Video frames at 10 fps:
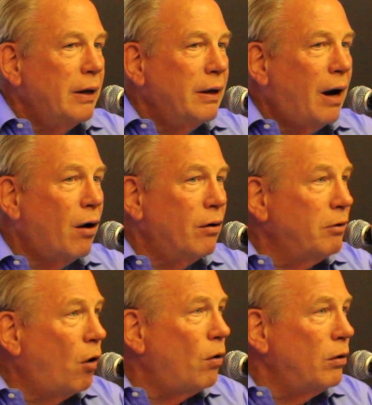are
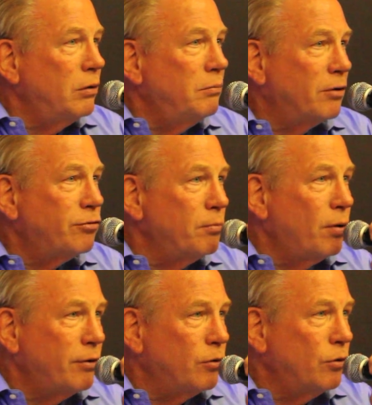all Muslim
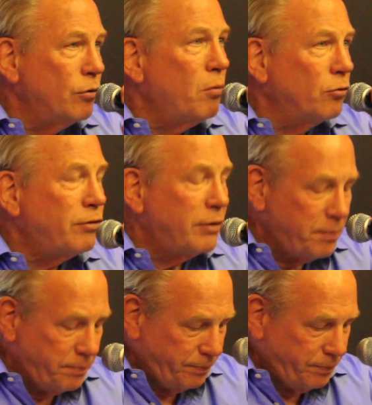Brotherhood, or most of them.